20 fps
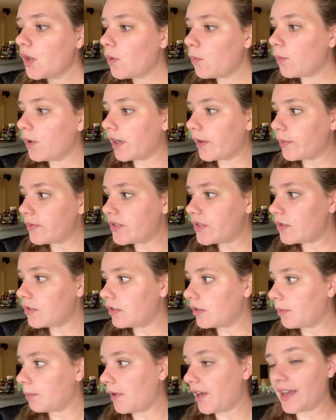when I was
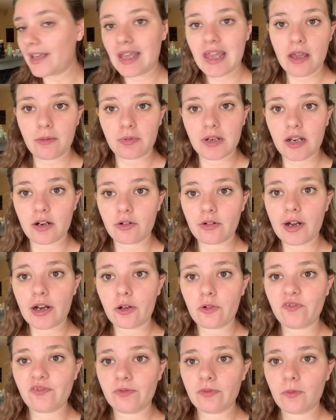doing my Camp
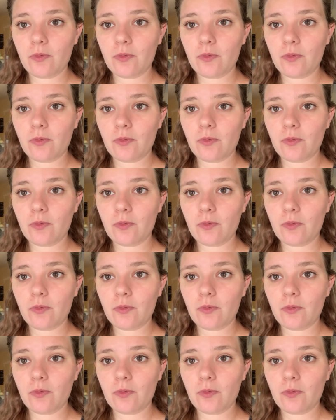NaNoWriMo